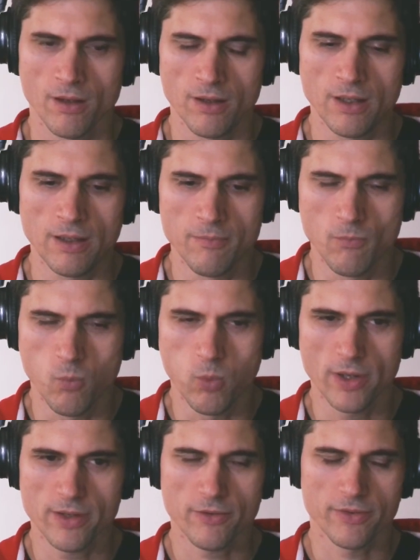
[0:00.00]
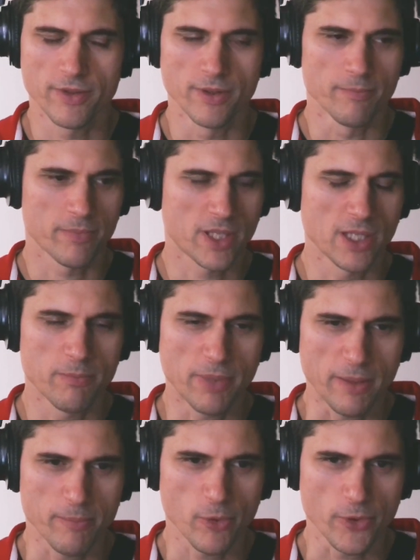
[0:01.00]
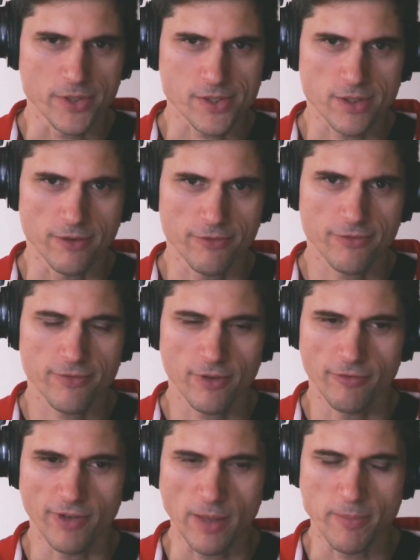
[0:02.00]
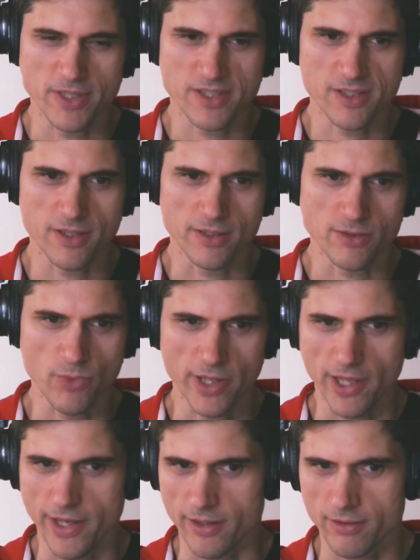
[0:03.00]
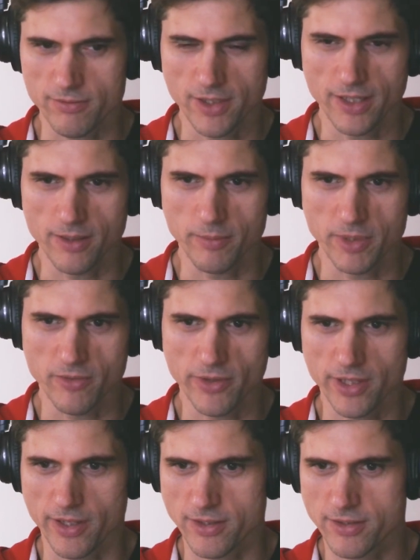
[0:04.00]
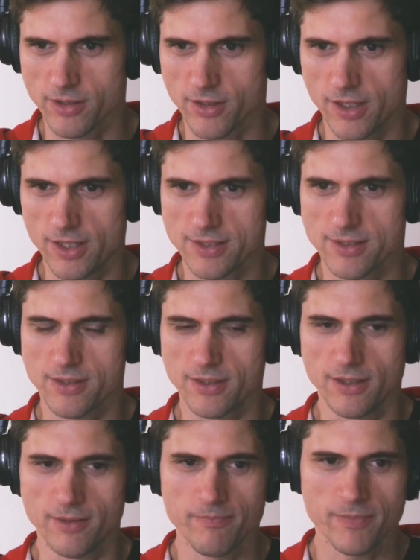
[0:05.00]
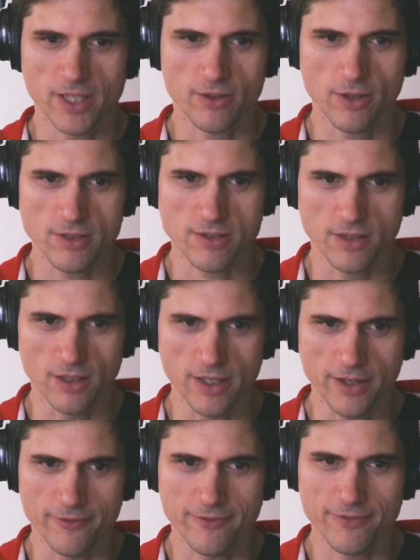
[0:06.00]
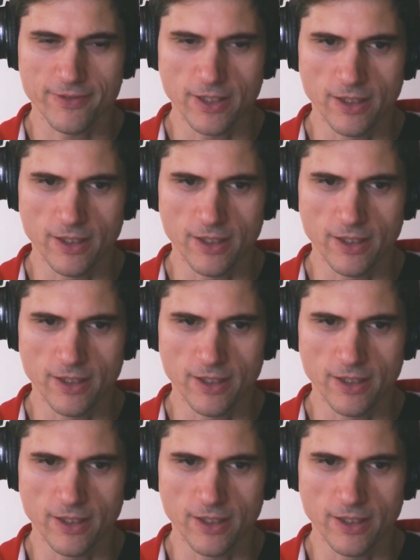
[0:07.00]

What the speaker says: One of the key pain points of IBC is relaying, right? I mean, relaying still costs it costs a lot of